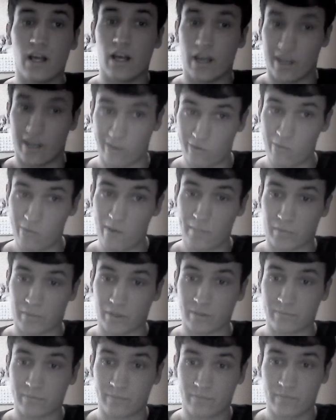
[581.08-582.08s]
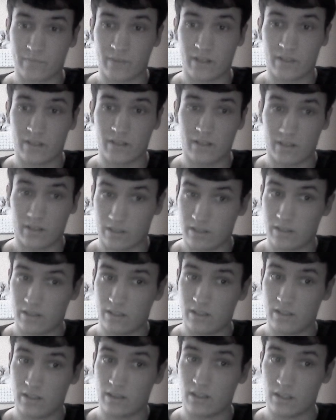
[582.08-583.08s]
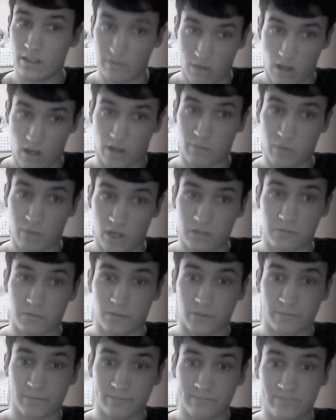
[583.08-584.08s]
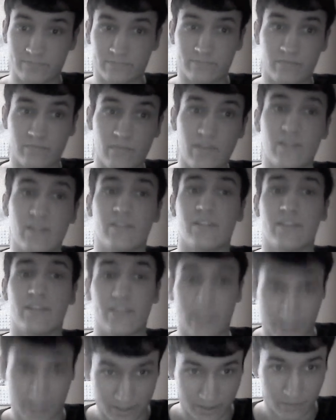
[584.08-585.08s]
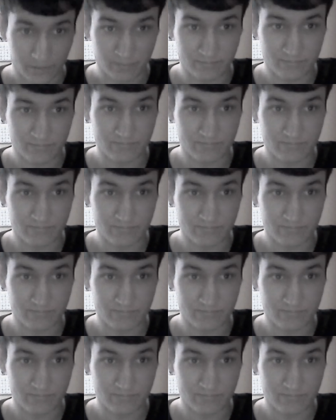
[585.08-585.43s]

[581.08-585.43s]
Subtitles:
And remember, live long and prosper. Thank you.